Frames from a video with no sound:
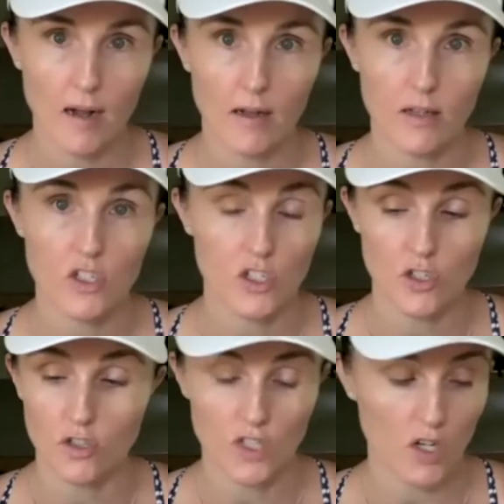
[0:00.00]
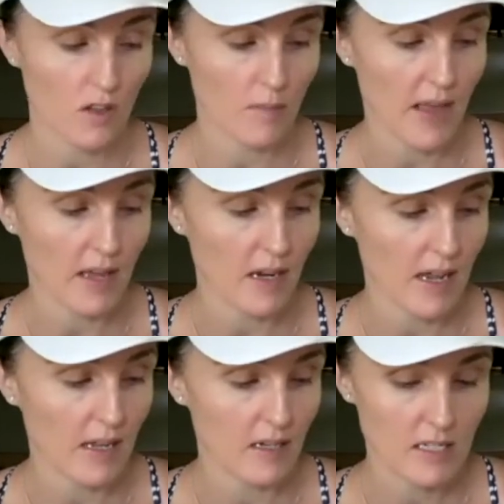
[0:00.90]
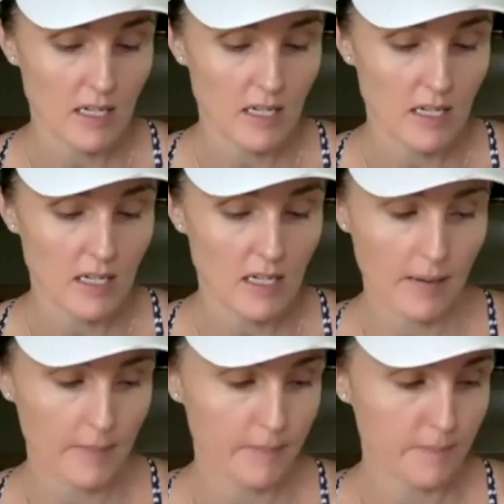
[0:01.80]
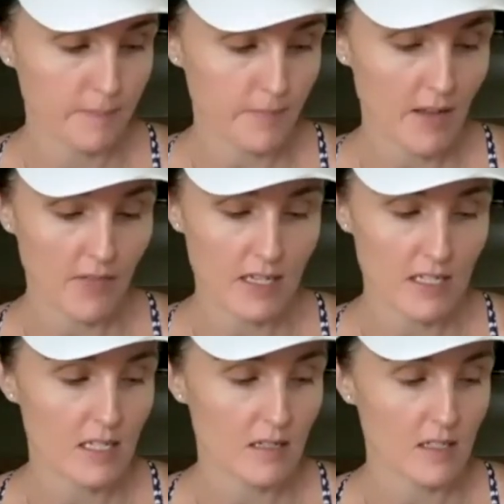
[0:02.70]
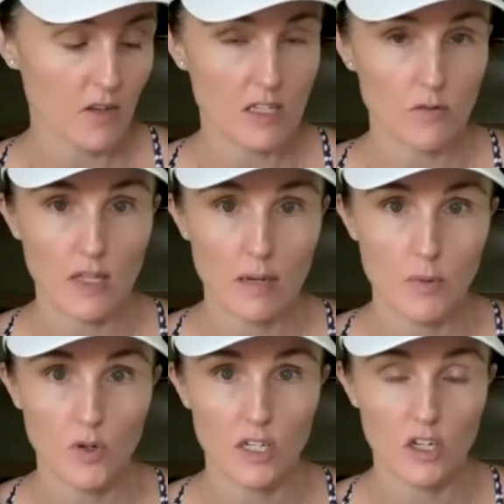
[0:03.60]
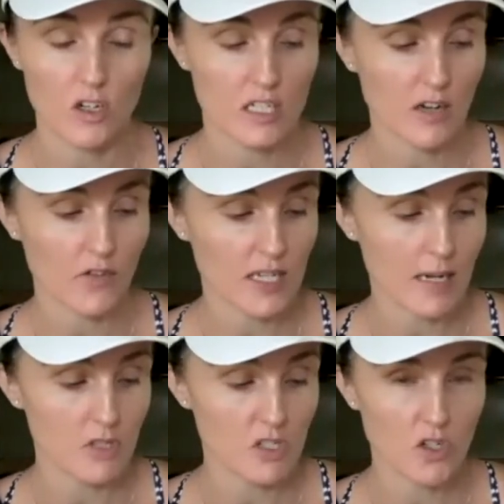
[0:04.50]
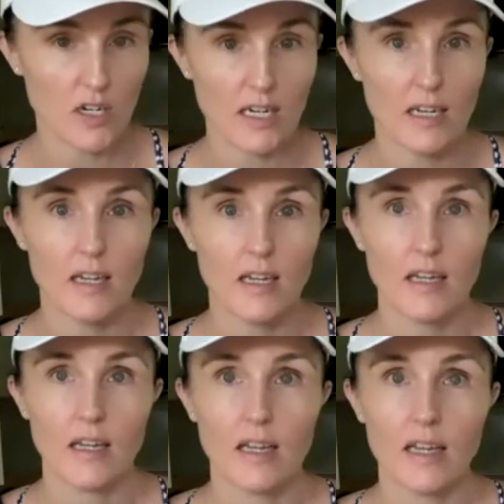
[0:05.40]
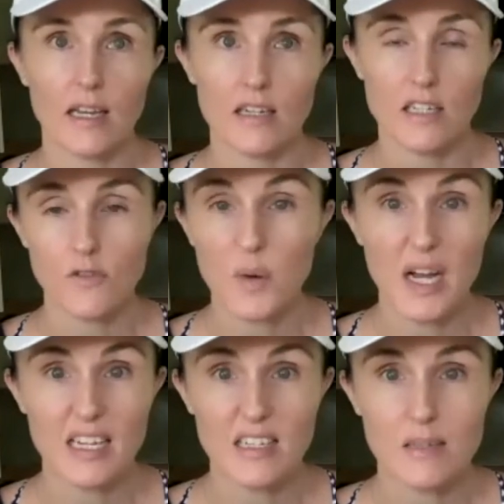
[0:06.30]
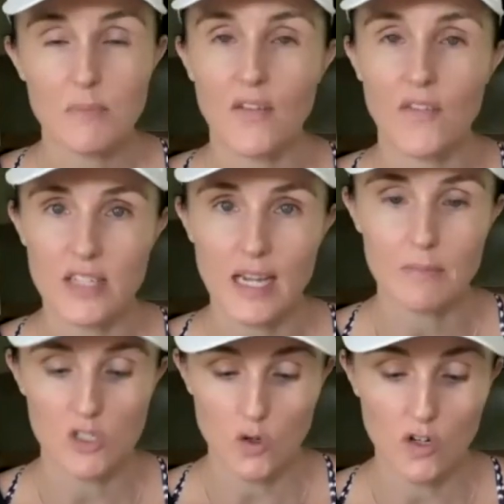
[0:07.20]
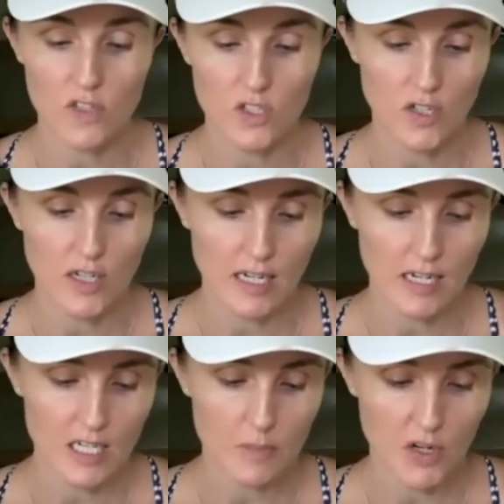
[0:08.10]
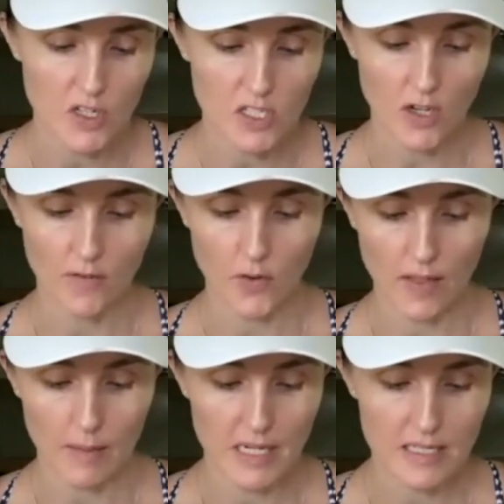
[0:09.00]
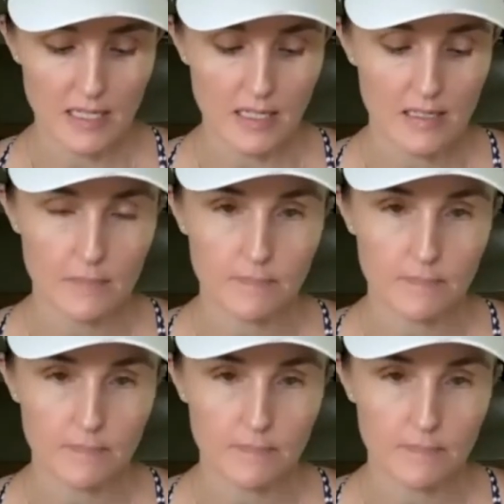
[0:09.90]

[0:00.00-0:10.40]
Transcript: sort of show them that, and that's really important. You've got to tell the same story in different ways, but the same sort of story in each post. So hopefully that makes sense.